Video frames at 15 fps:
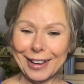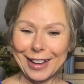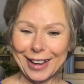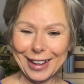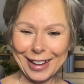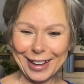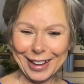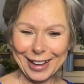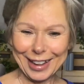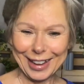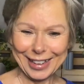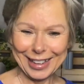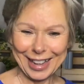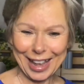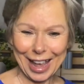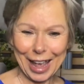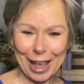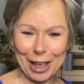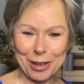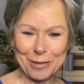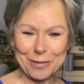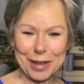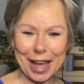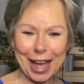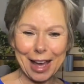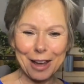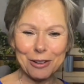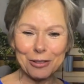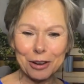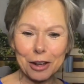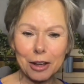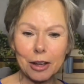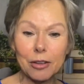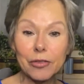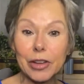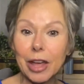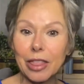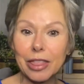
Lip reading: it came out of